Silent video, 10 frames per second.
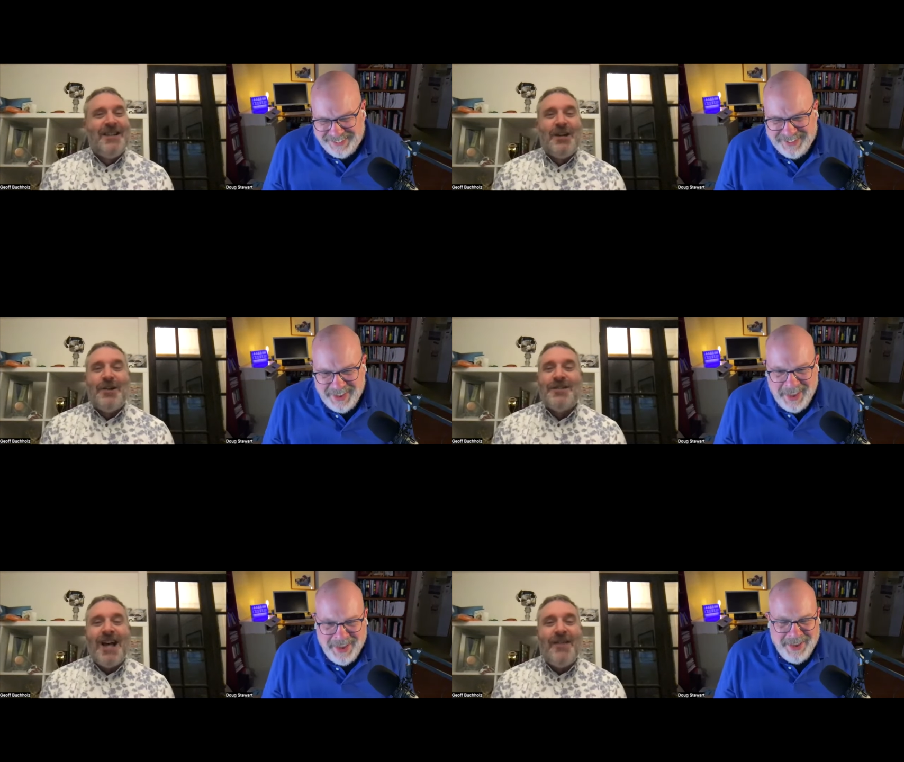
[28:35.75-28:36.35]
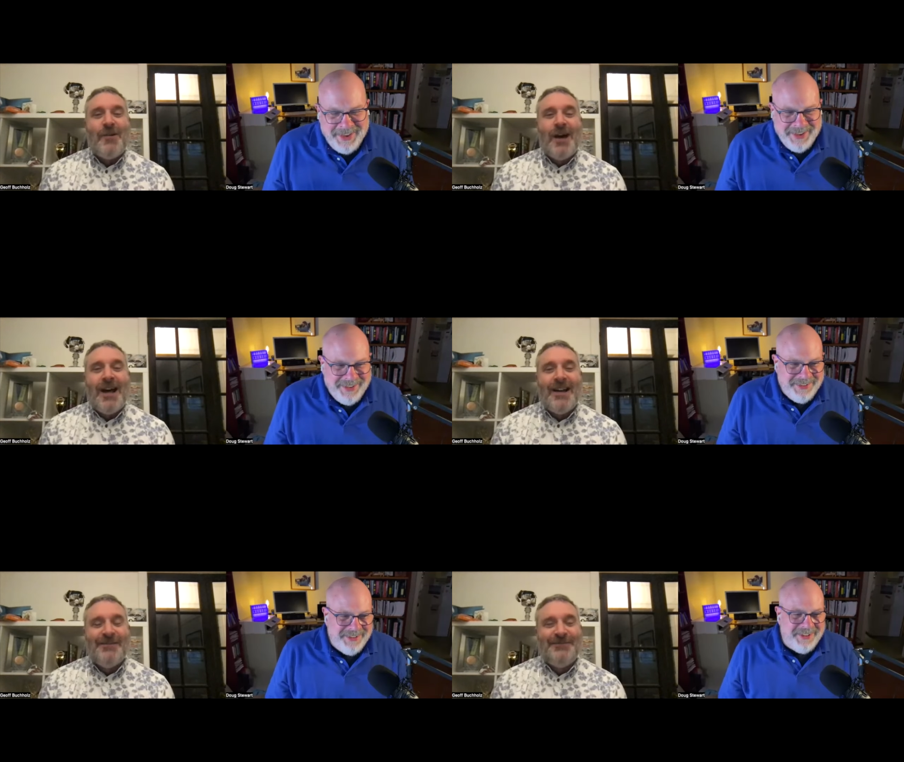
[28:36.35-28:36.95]
Speaker 1: dinner's on the way.
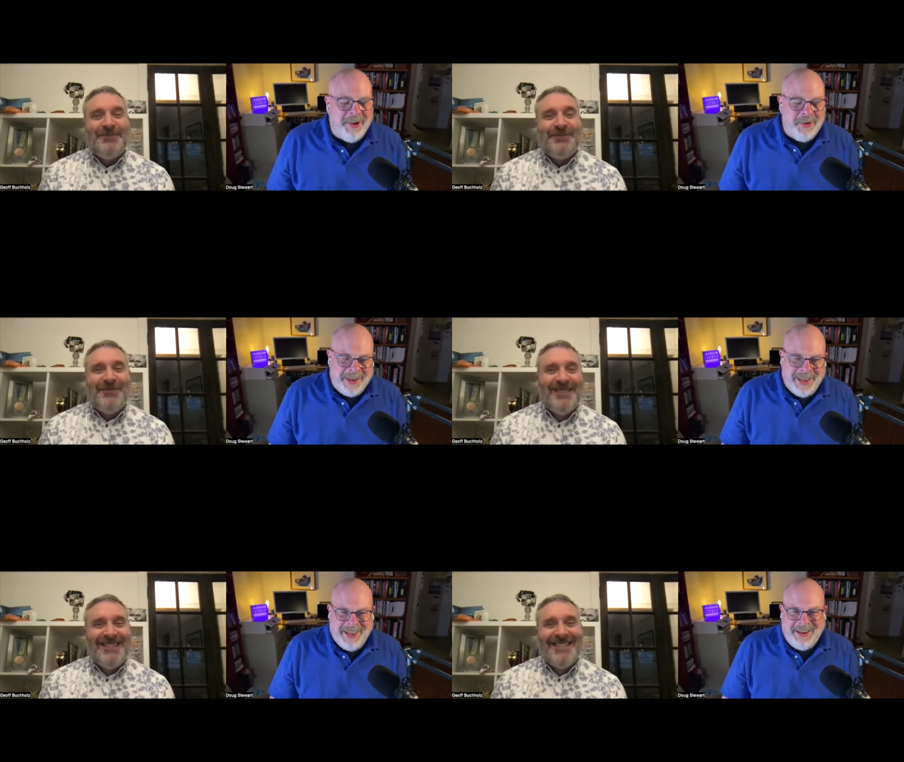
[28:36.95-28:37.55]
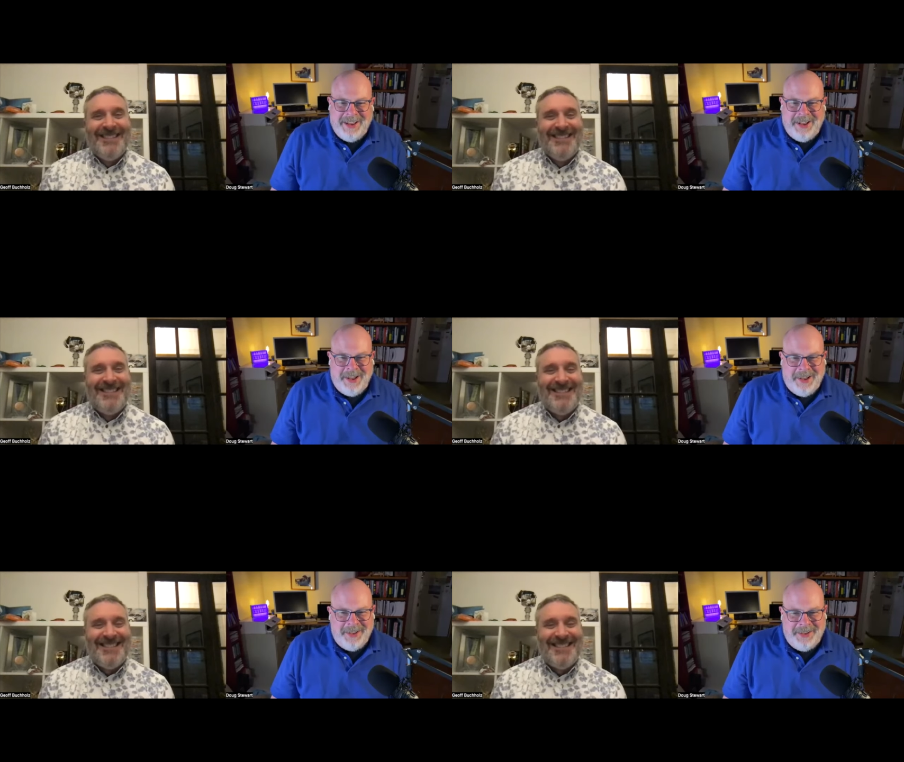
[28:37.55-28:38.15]
Okay,
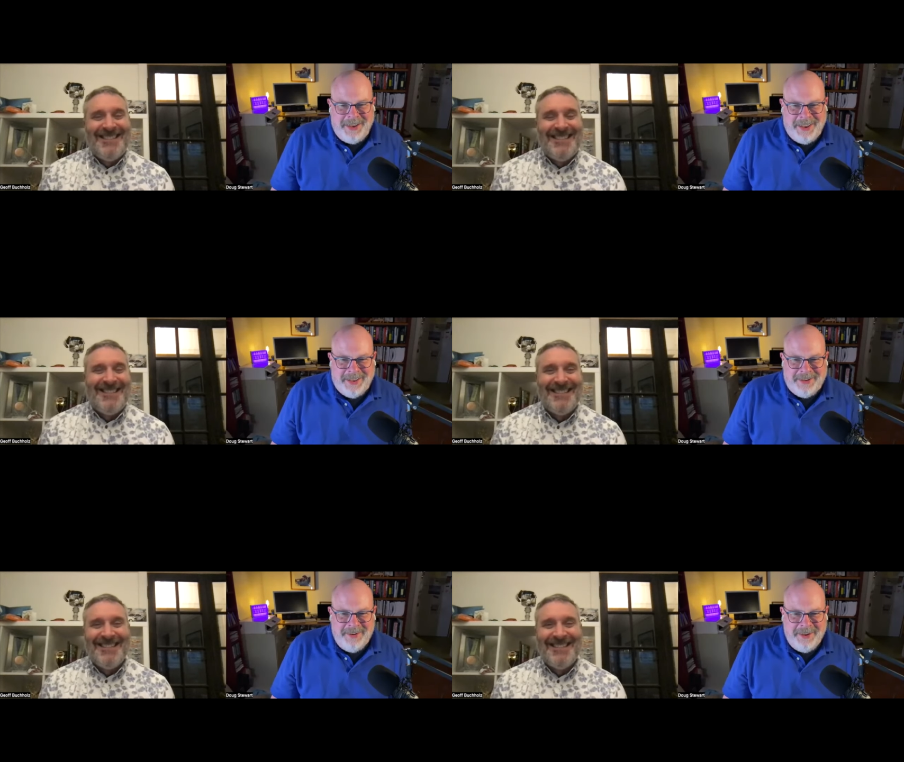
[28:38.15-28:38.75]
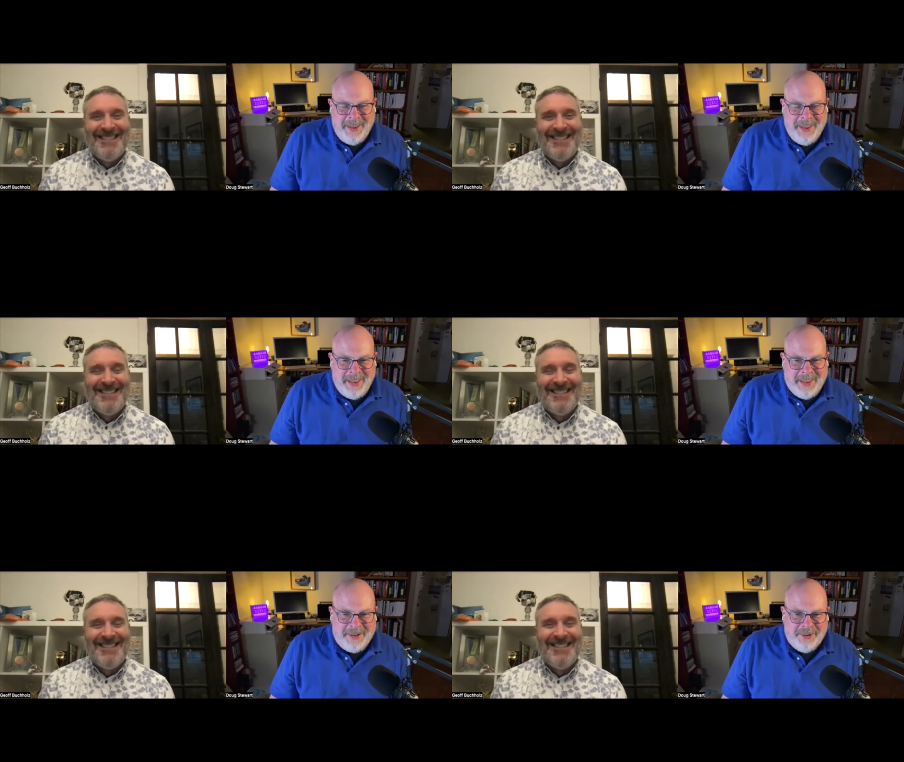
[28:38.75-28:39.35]
uh, and
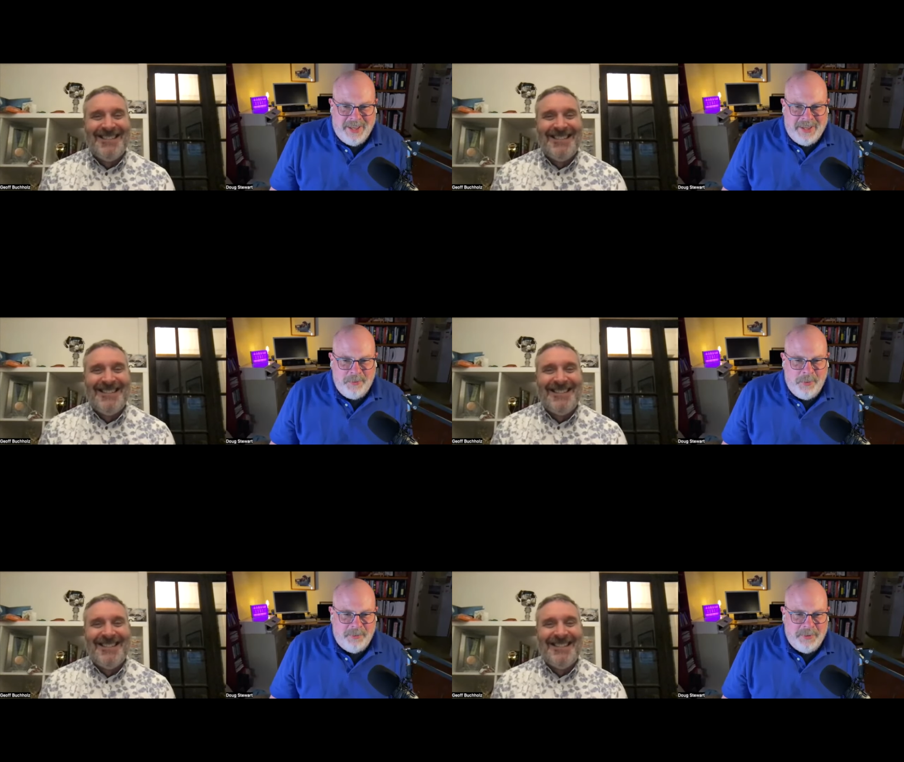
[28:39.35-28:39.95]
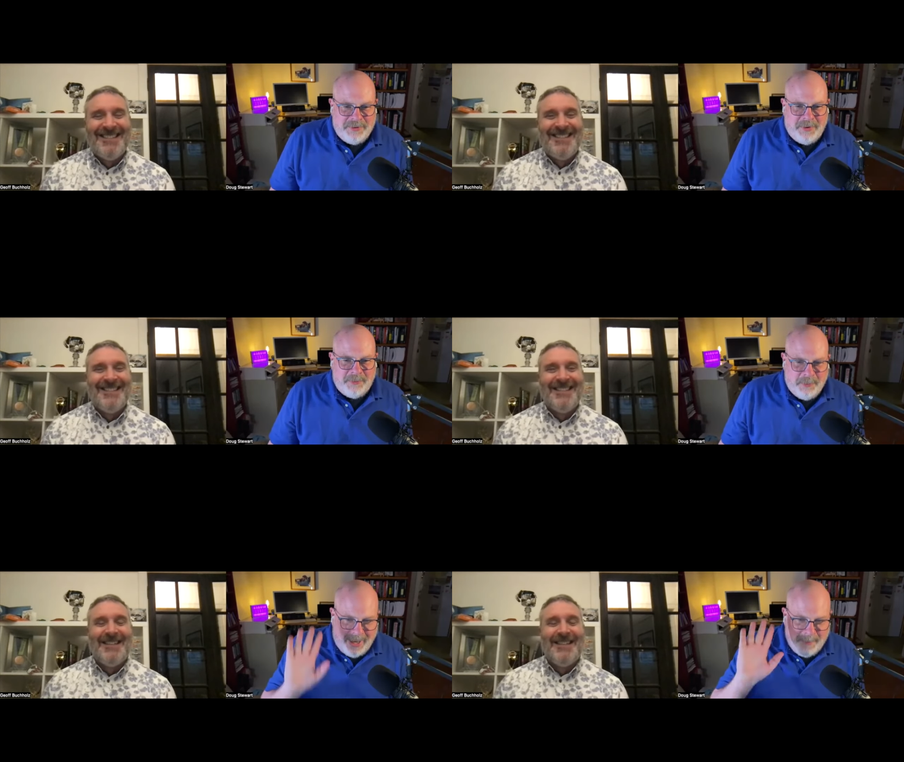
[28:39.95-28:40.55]
and Glenn will
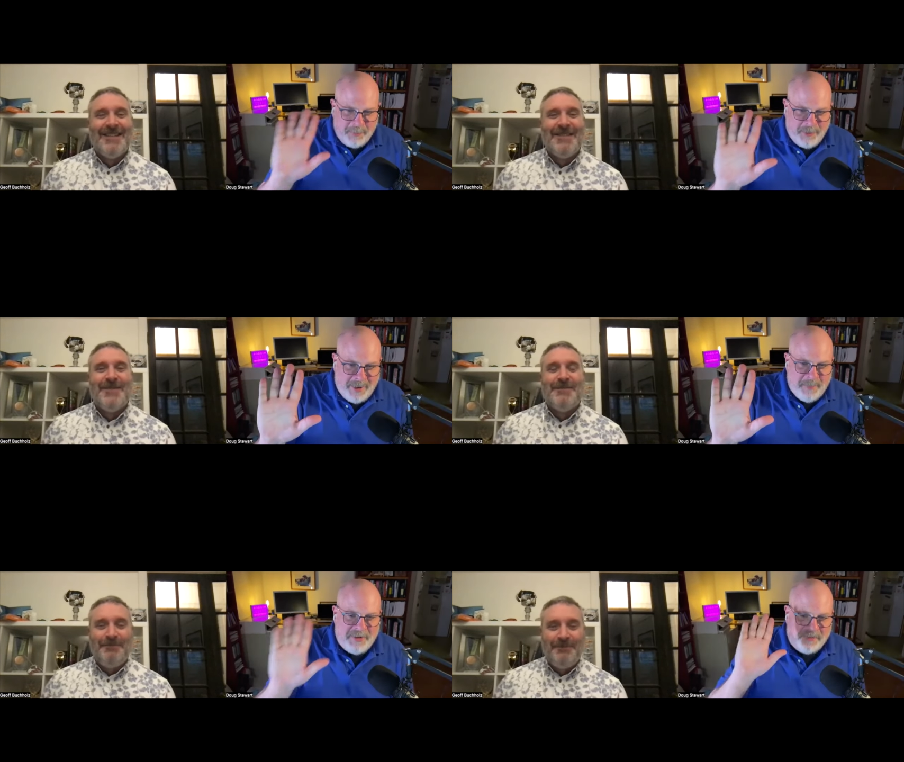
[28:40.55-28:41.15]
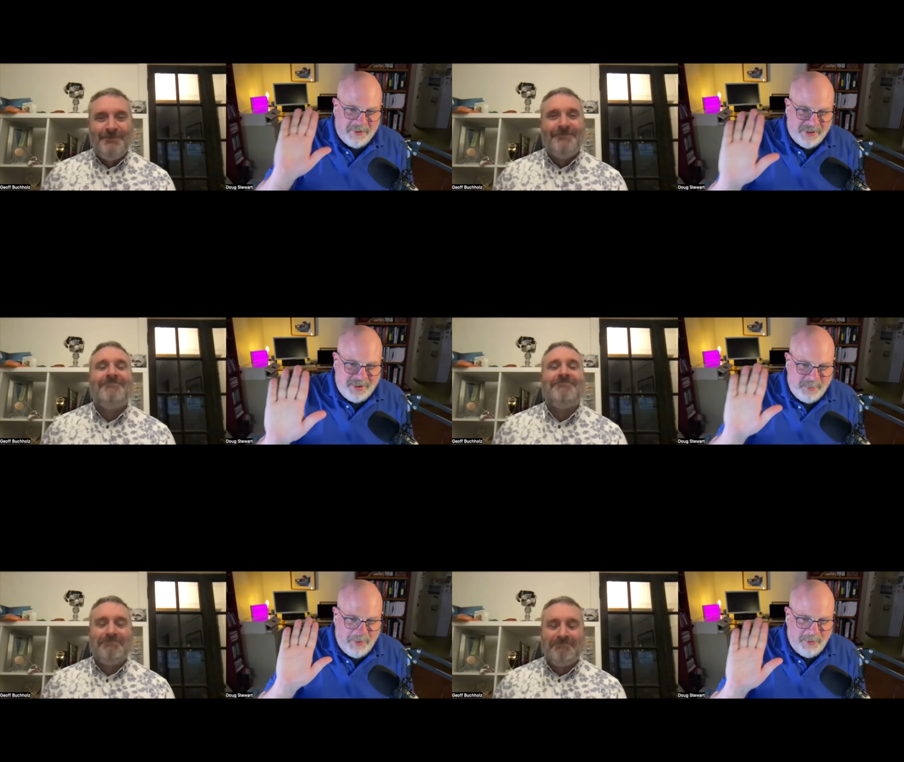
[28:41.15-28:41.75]
return. I promise,
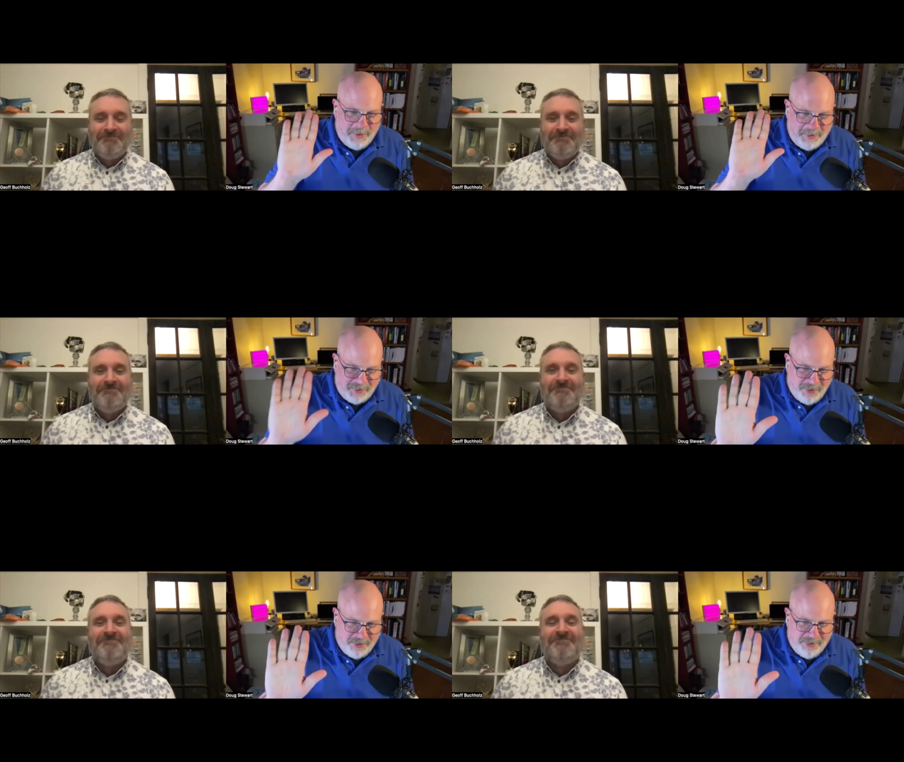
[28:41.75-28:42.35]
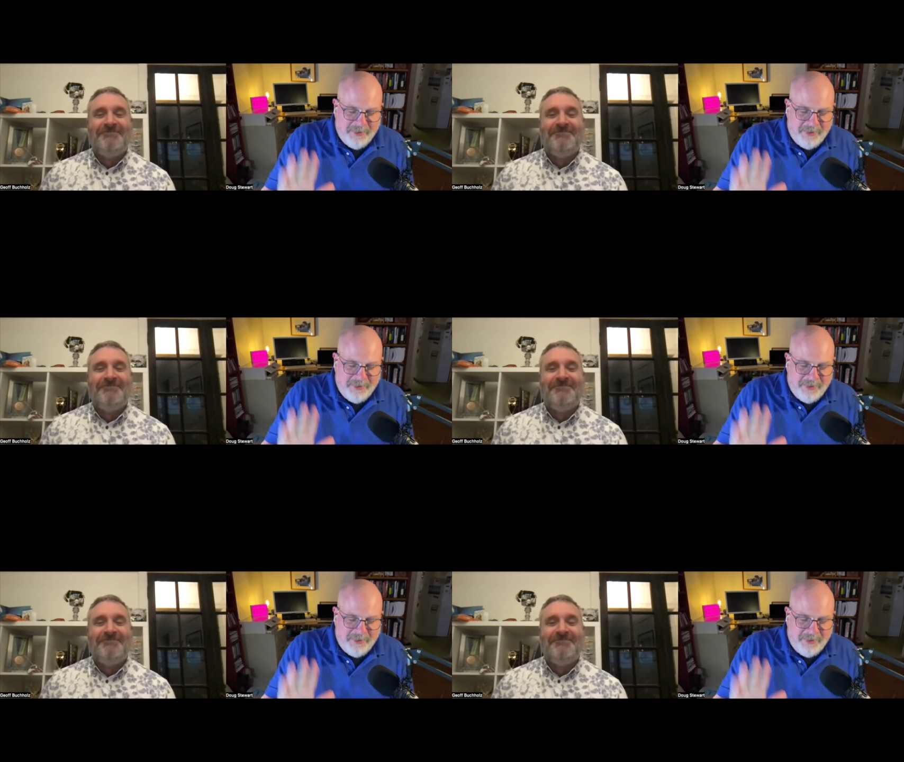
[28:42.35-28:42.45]
Glenn will return.